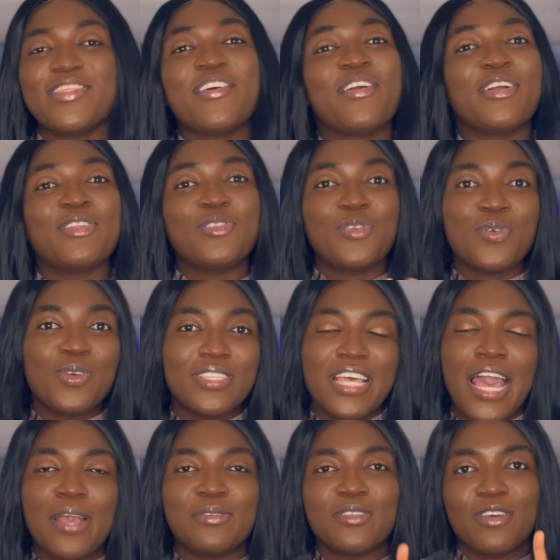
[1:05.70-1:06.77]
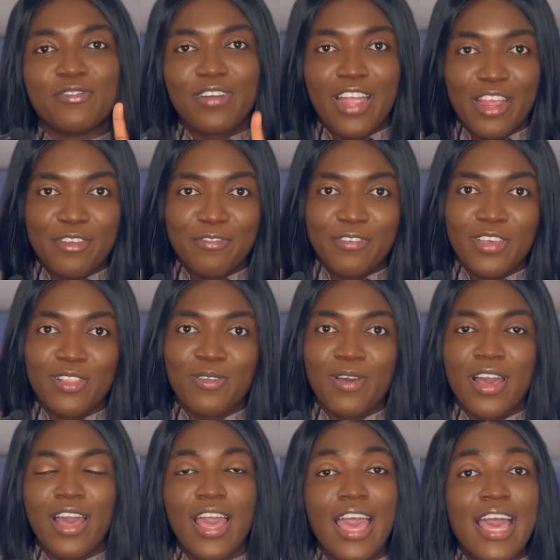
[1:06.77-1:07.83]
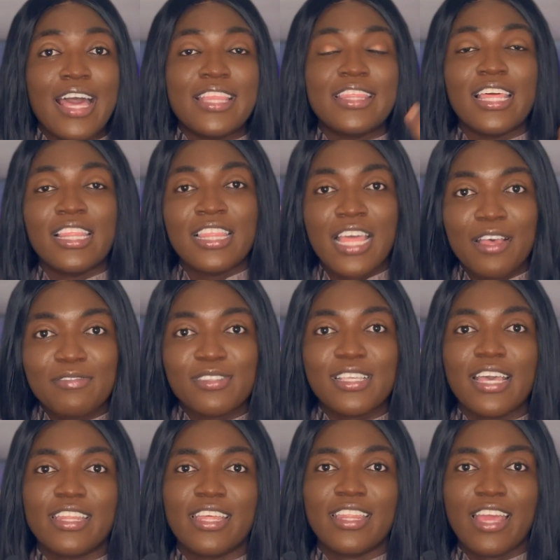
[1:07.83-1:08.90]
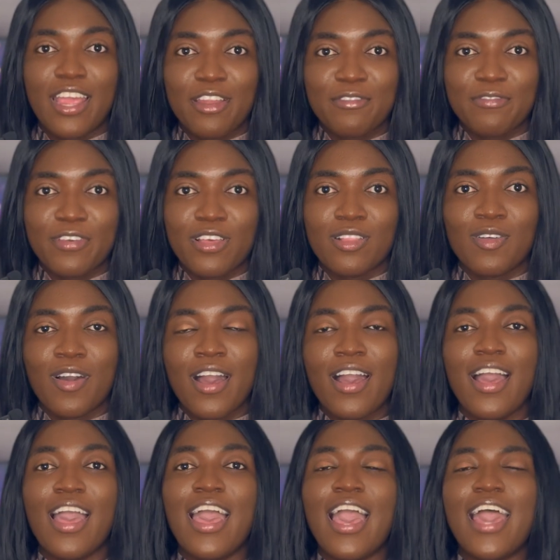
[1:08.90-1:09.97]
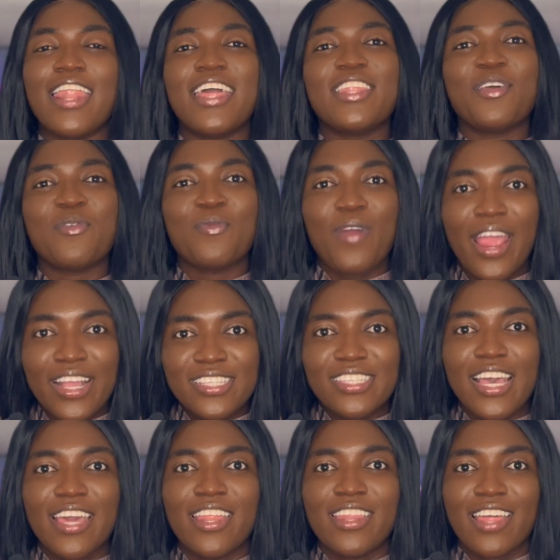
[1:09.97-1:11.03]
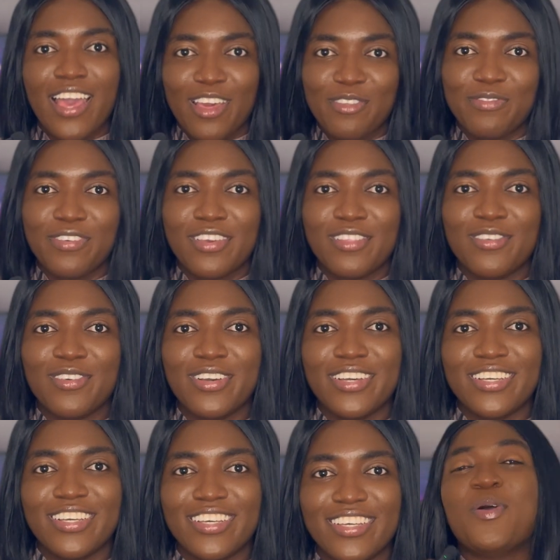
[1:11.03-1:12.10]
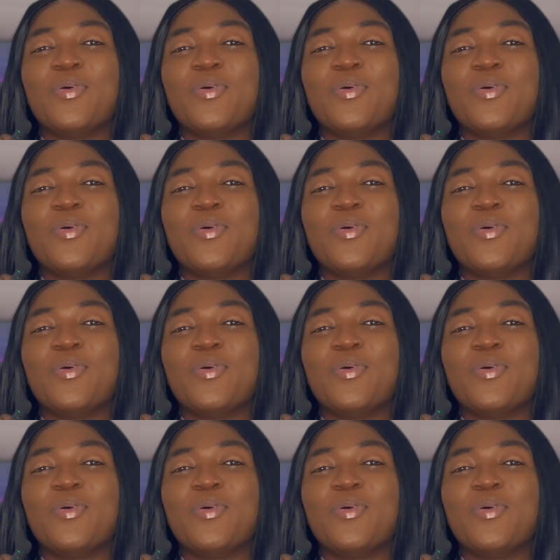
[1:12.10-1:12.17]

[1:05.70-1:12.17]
There are two types of heart failure: the left-sided heart failure and then the right-sided heart failure.